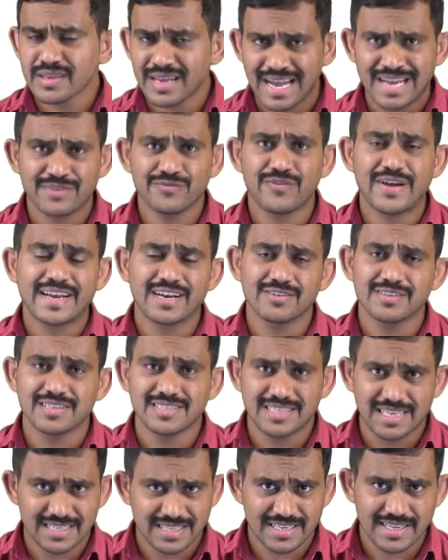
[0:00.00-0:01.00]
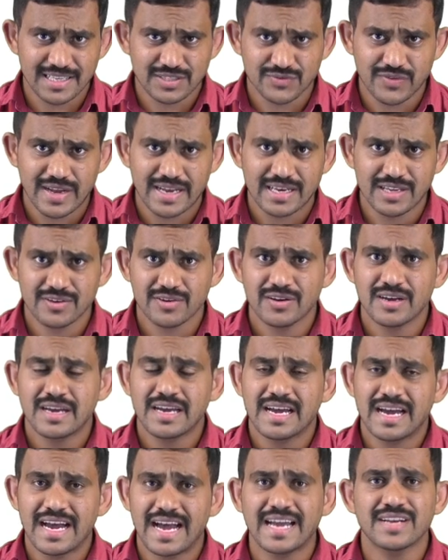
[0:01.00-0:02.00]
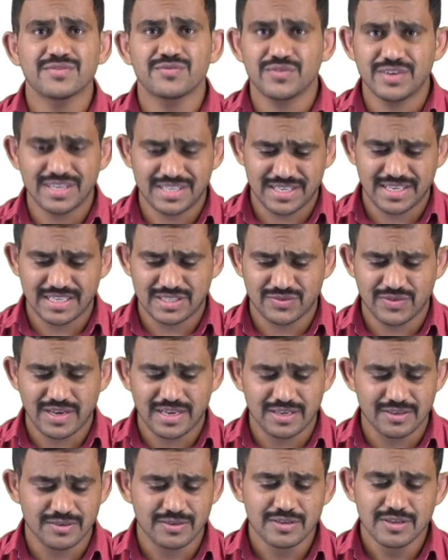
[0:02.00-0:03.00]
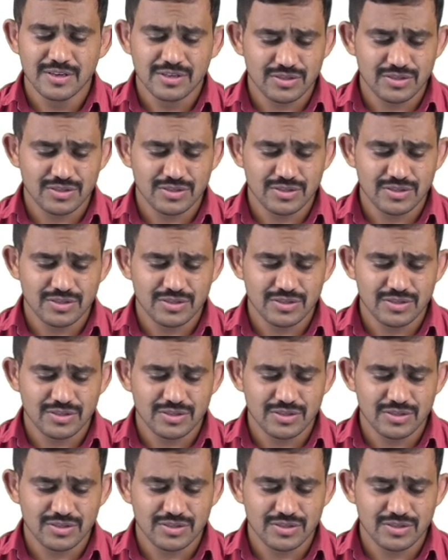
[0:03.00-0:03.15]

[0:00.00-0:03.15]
and find out the ZTH value and VTH value.